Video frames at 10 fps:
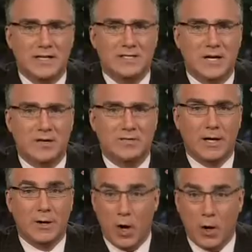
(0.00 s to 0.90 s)
that sounded
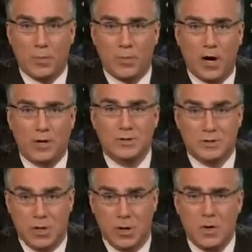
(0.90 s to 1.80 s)
like an auto part,
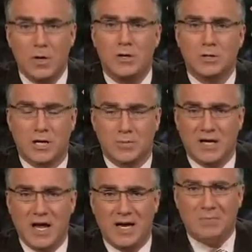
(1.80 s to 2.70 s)
so John
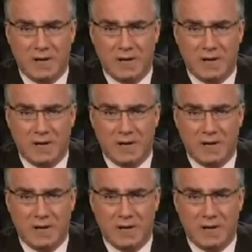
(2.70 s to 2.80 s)
McCain